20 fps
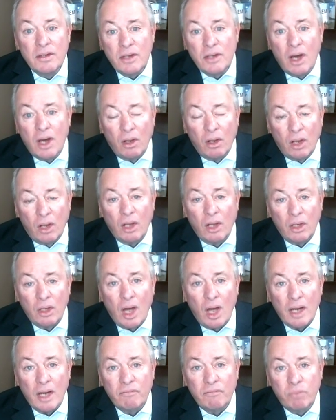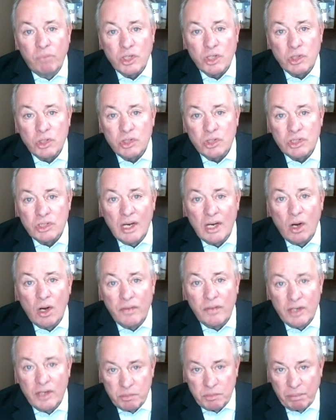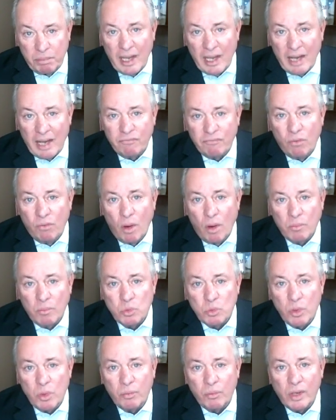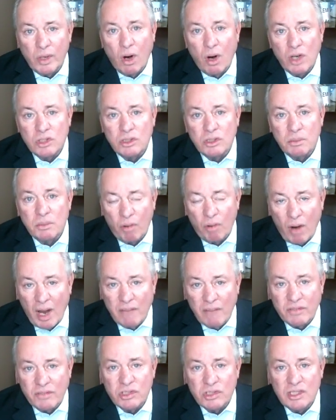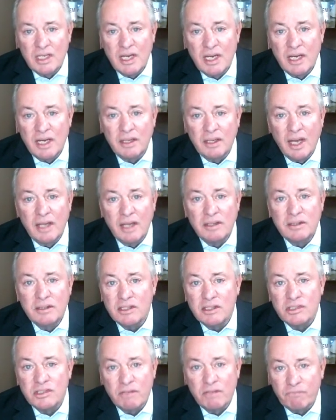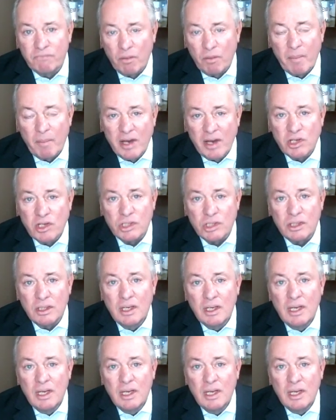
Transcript: a, a, lot of what you're seeing on these platforms with regards to privacy and, and disinformation,